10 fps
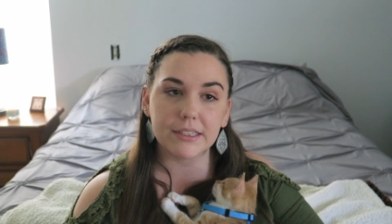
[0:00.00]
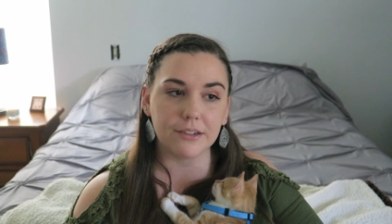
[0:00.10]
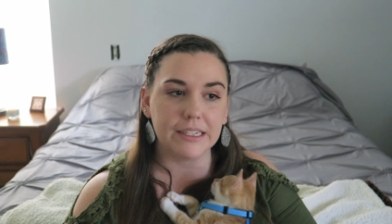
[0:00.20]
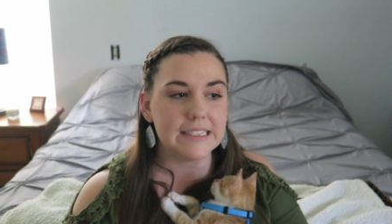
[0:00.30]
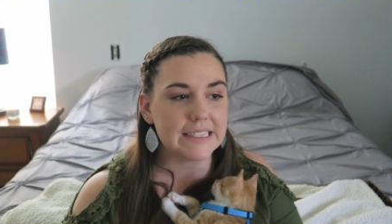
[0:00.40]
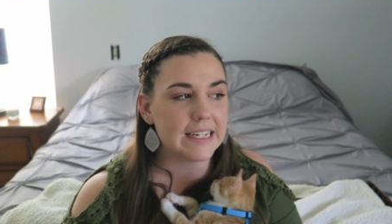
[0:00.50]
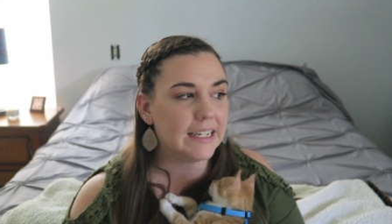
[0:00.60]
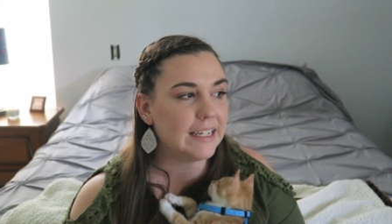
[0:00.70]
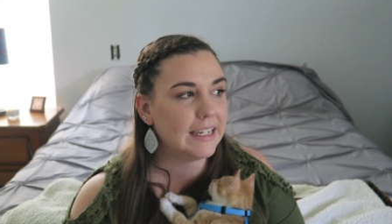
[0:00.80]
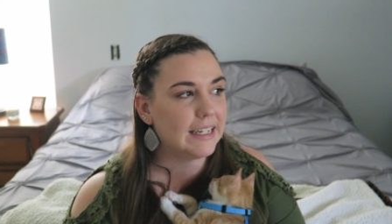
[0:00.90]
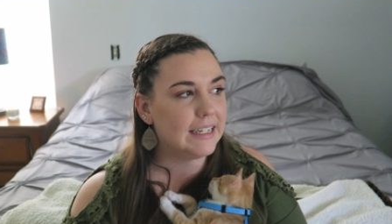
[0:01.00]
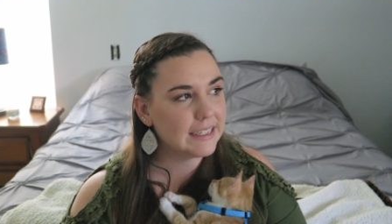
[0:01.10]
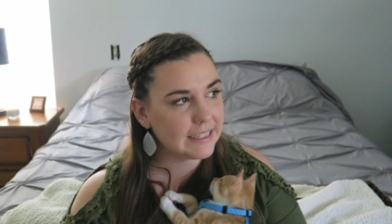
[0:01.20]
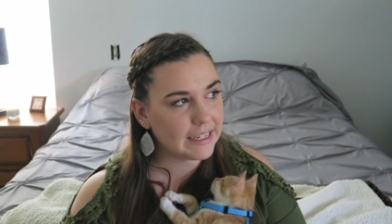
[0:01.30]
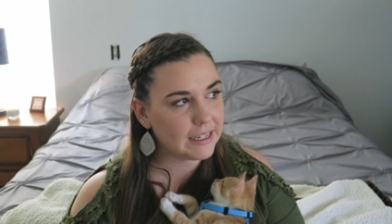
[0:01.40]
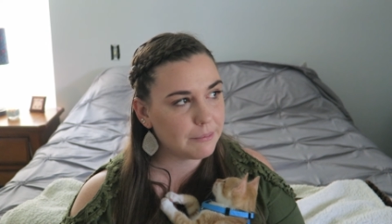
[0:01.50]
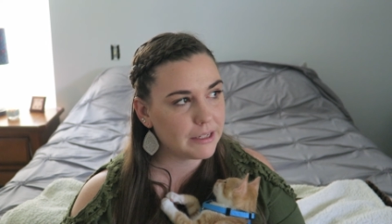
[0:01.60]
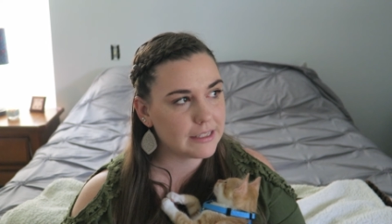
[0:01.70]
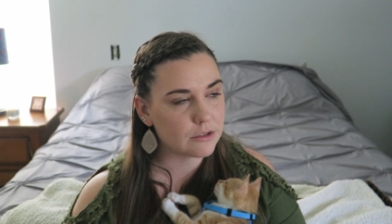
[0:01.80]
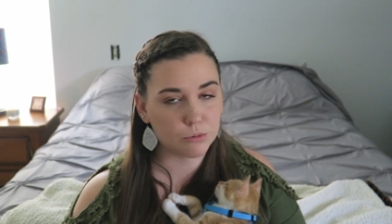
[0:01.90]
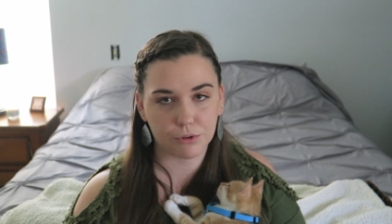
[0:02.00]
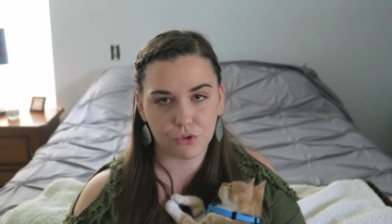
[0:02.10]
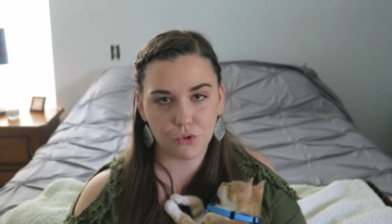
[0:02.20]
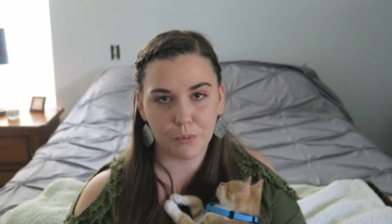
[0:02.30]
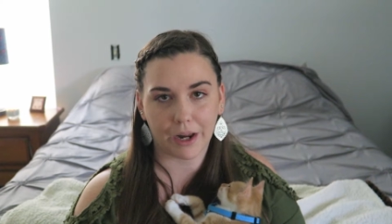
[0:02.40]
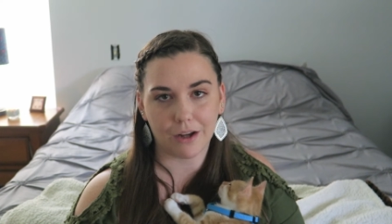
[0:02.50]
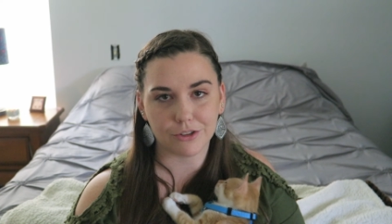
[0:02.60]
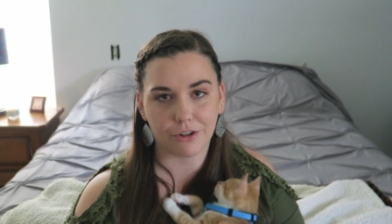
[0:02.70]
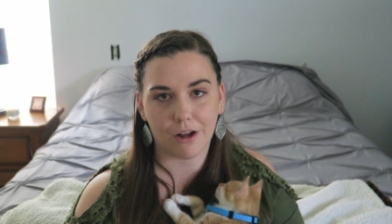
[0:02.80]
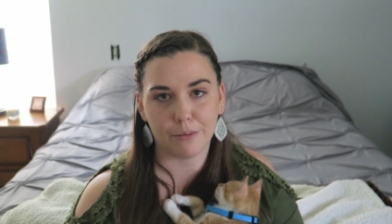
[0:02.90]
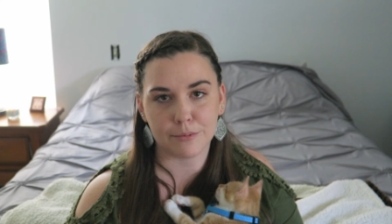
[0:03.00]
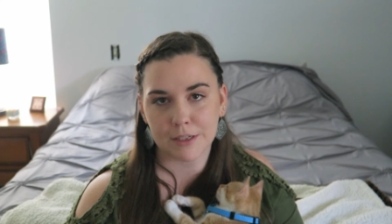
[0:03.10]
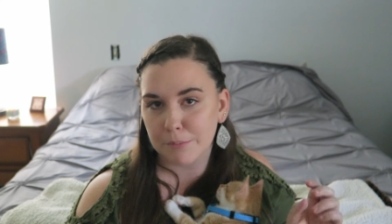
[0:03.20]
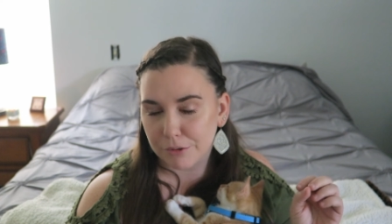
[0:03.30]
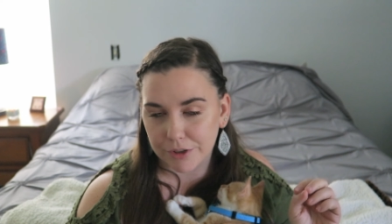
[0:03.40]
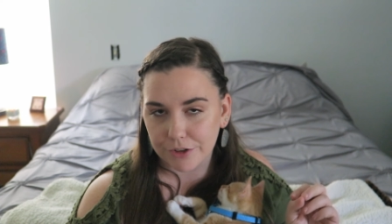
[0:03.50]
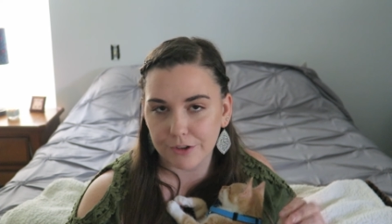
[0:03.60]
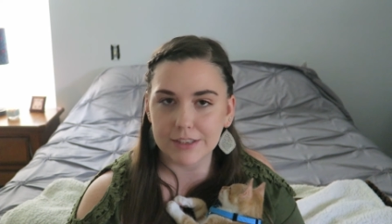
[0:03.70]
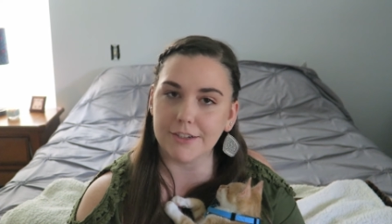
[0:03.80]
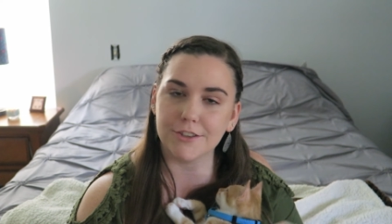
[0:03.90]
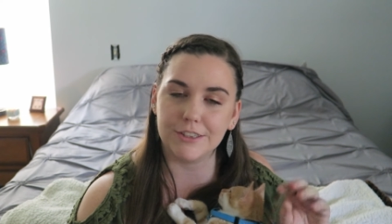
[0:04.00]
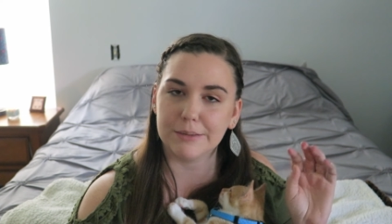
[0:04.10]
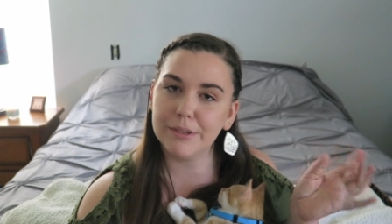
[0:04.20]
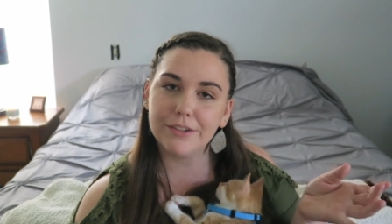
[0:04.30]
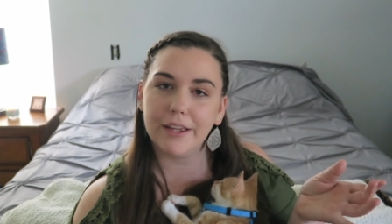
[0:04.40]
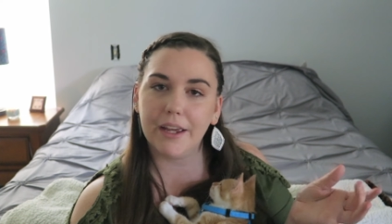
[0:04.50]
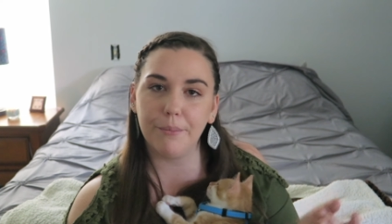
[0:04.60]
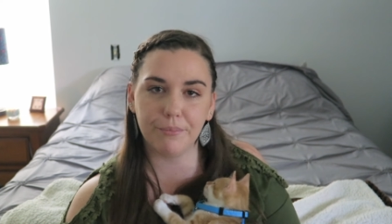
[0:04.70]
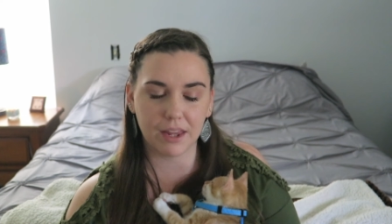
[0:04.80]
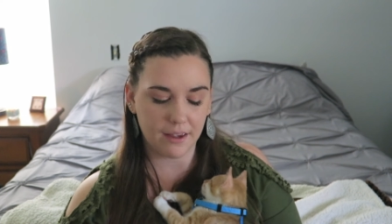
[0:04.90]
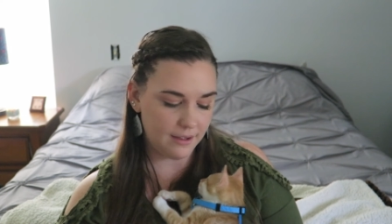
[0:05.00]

So his nickname is Roo but I also call him Simba Roo. It's also his middle name.